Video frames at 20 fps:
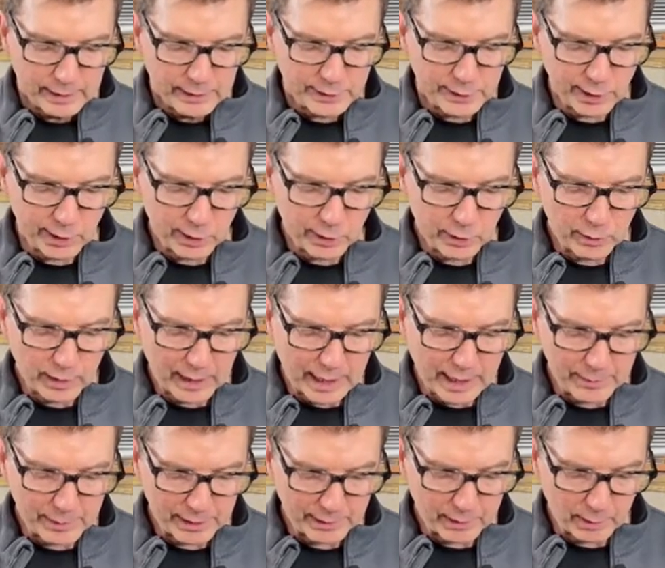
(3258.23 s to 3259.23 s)
So
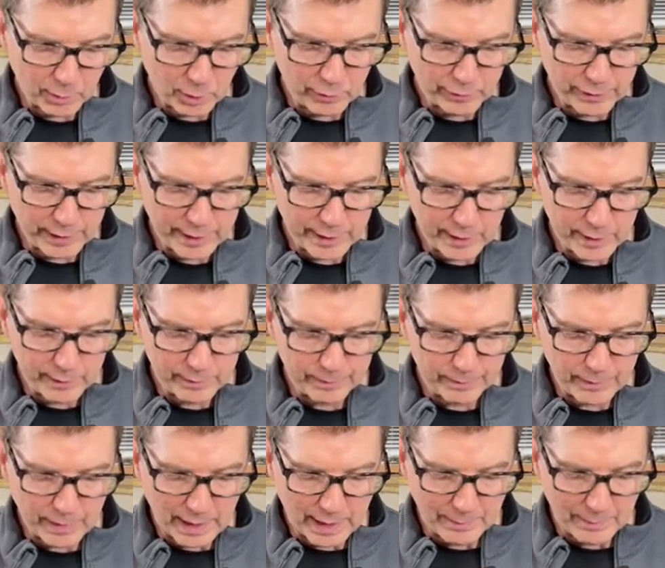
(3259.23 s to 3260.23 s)
I'm going to come over
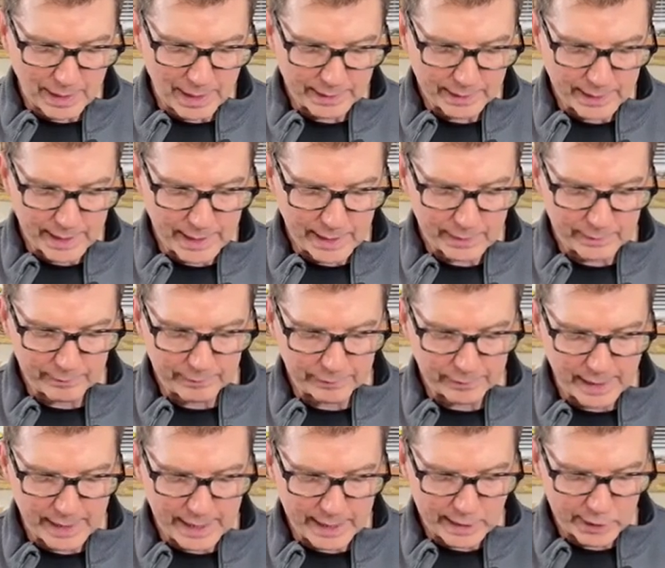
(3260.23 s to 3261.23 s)
here on my Canon
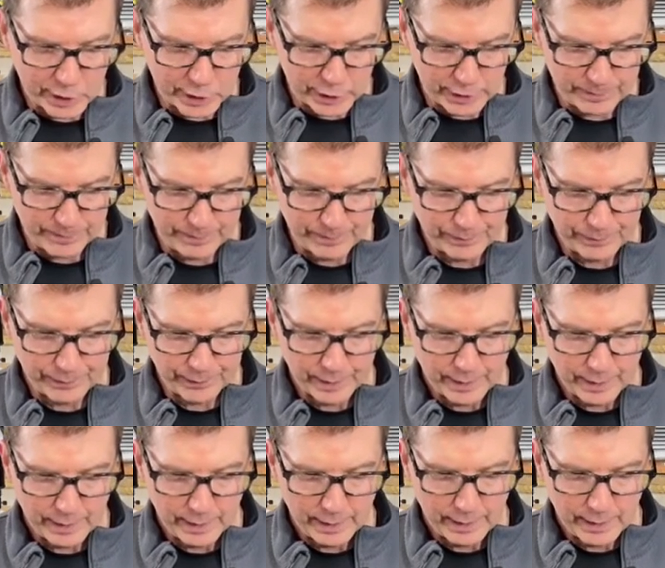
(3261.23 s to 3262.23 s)
flash,
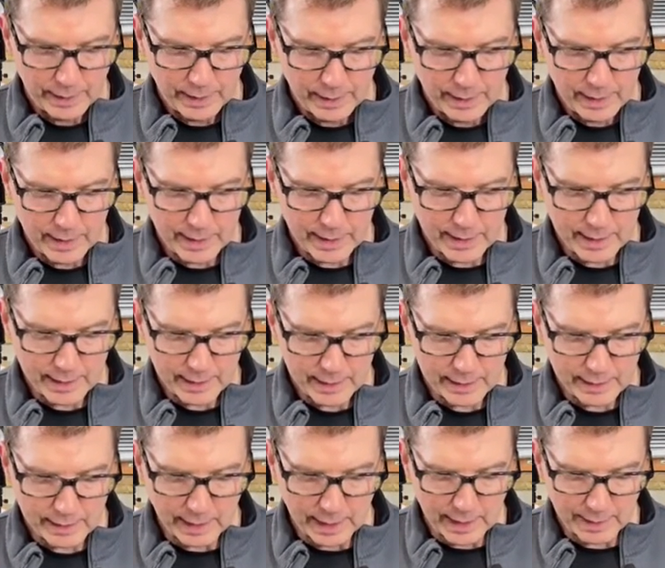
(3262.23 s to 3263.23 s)

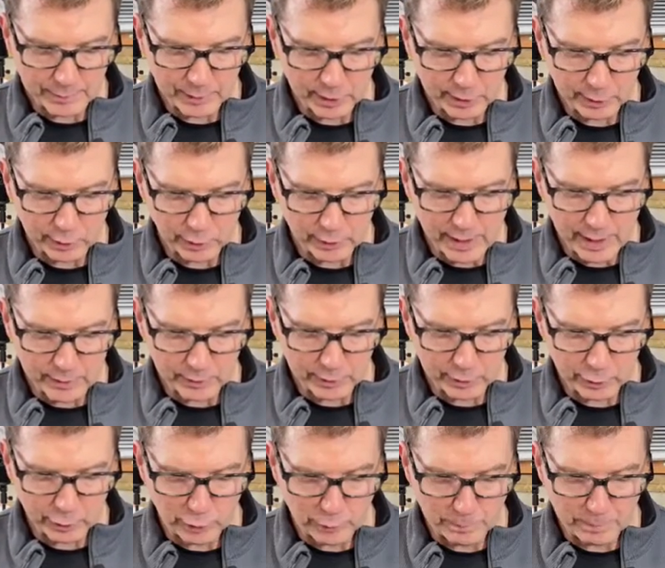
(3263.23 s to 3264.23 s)
and I'm going to go down
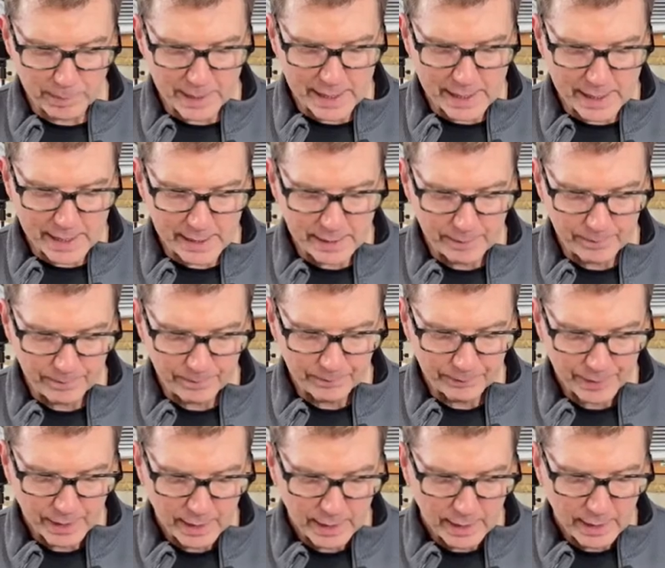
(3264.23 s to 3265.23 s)
to group B,
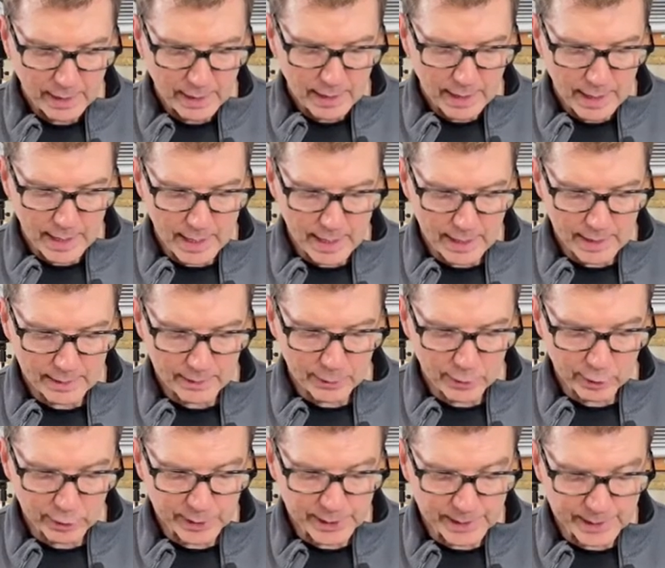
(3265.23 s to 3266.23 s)

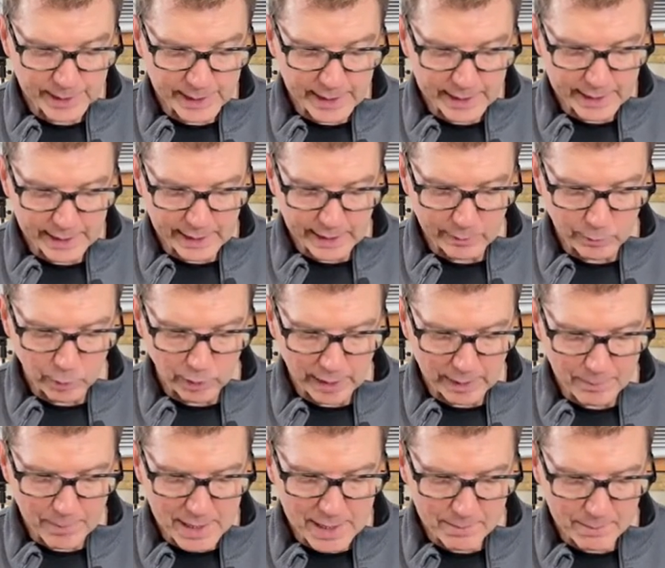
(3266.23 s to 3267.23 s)
and they're sticky. What
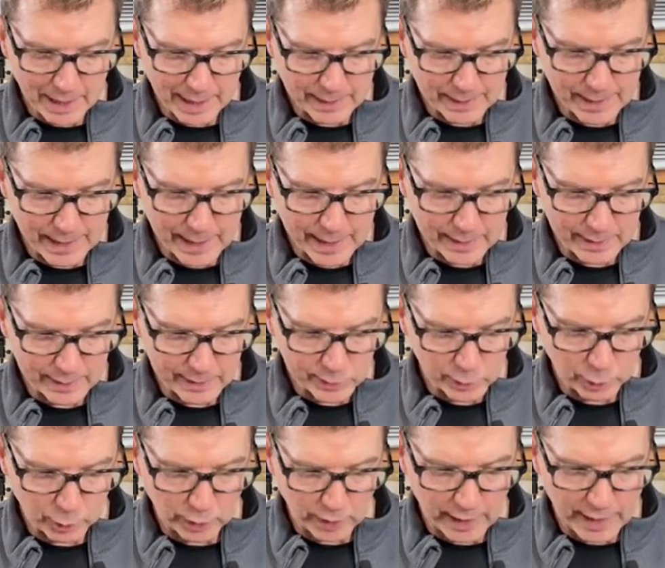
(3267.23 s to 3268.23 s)
I mean by that
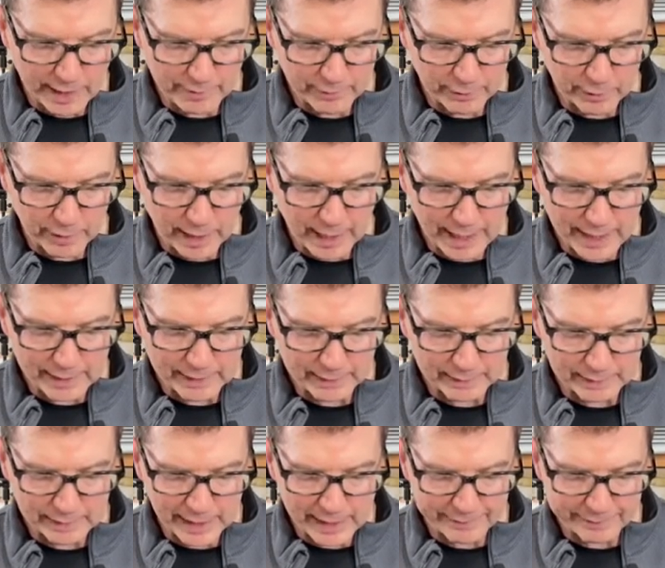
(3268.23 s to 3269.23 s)
is wherever I
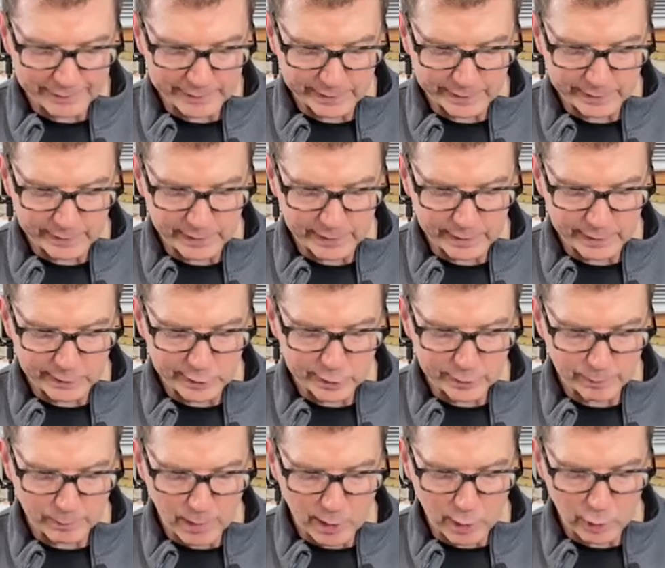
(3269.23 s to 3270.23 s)
left it in
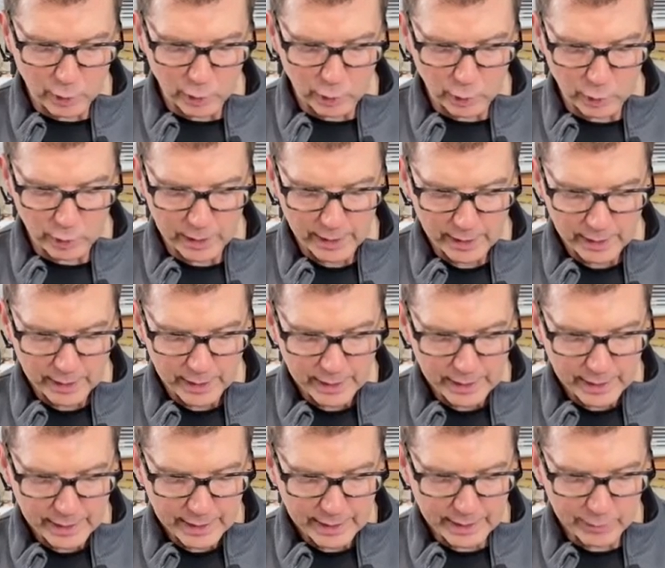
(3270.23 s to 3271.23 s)
its mode,
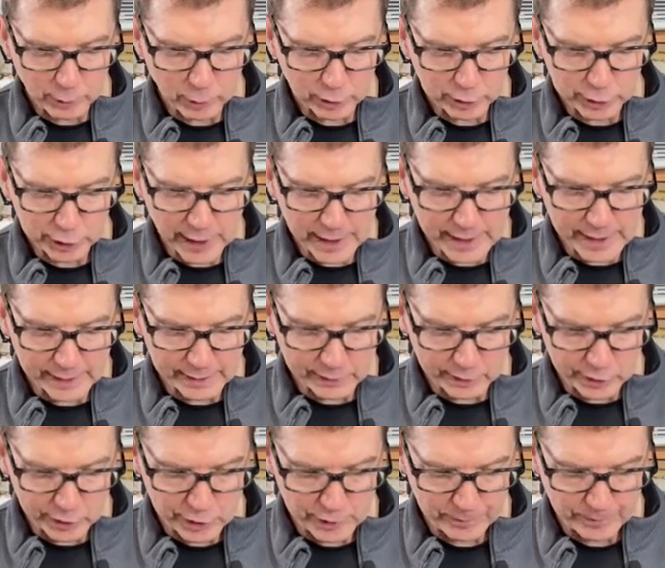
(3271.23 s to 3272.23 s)
it will
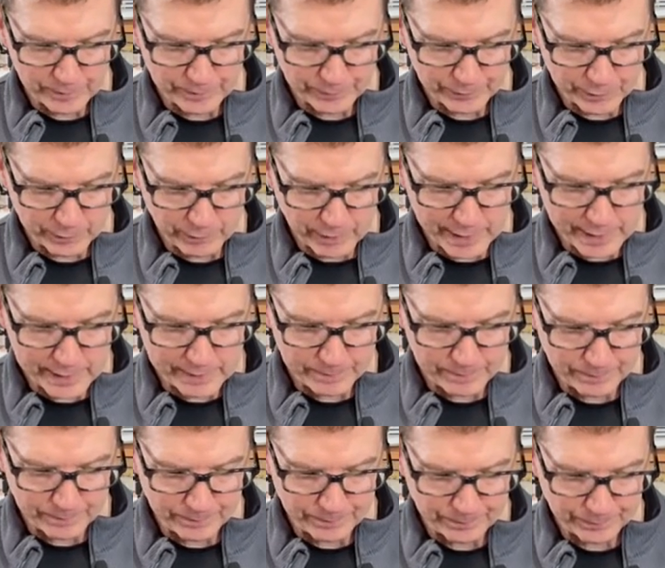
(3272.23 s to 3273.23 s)
change,
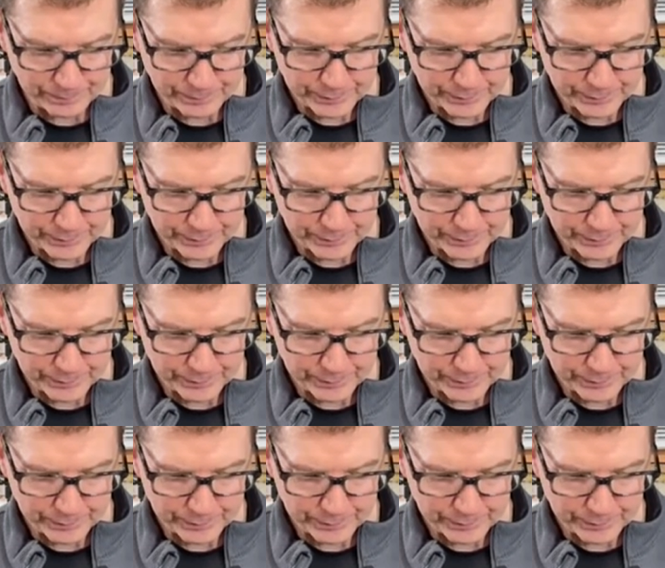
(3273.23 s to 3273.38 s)
right?